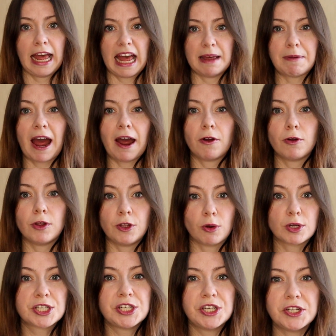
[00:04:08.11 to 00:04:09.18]
about
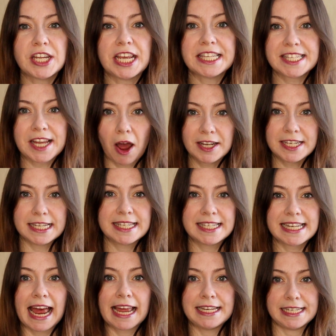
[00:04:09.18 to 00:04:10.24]
your students'
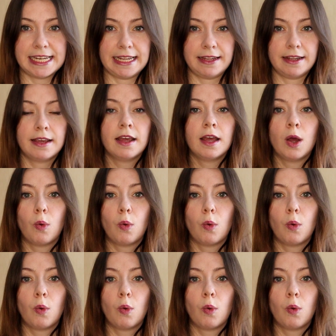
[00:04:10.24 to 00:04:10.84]
understanding